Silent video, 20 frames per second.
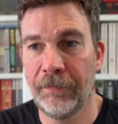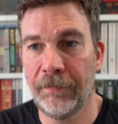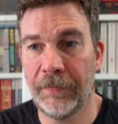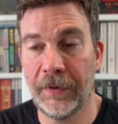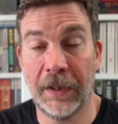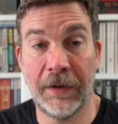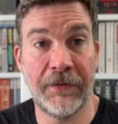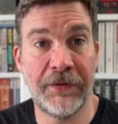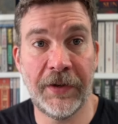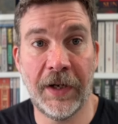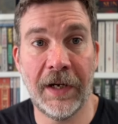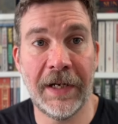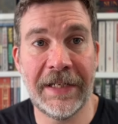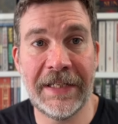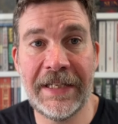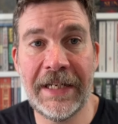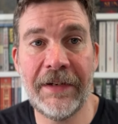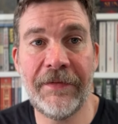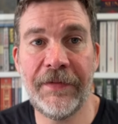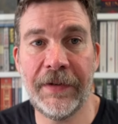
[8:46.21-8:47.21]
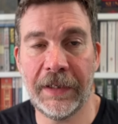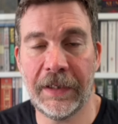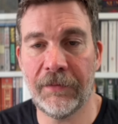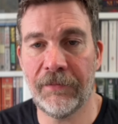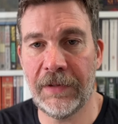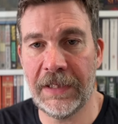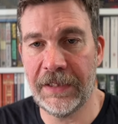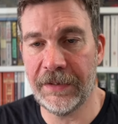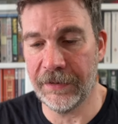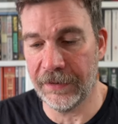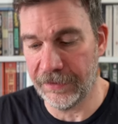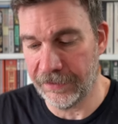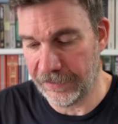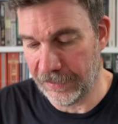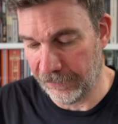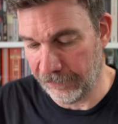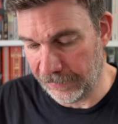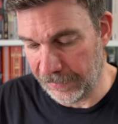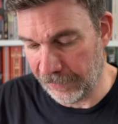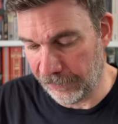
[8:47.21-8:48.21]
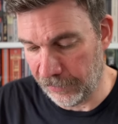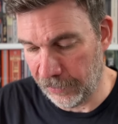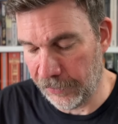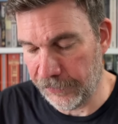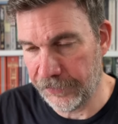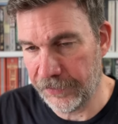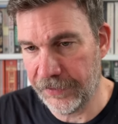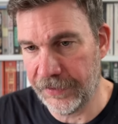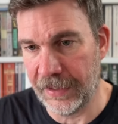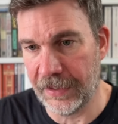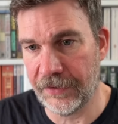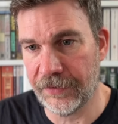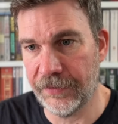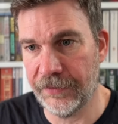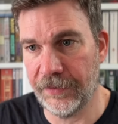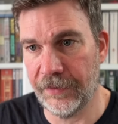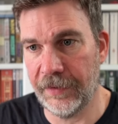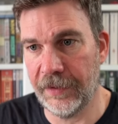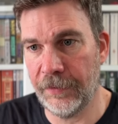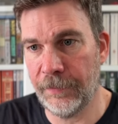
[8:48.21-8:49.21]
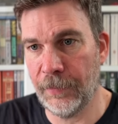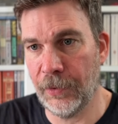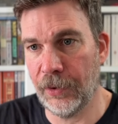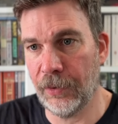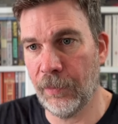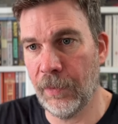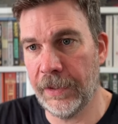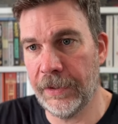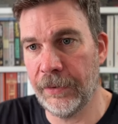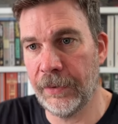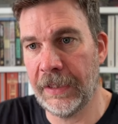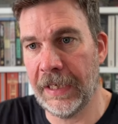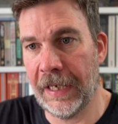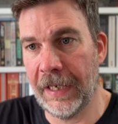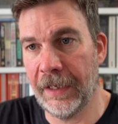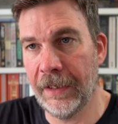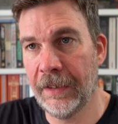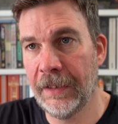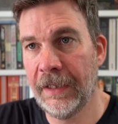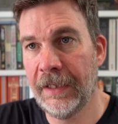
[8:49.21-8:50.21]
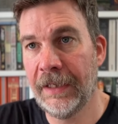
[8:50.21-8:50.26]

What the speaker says: you know, scientific reasons. There are lots of sections of this book where you get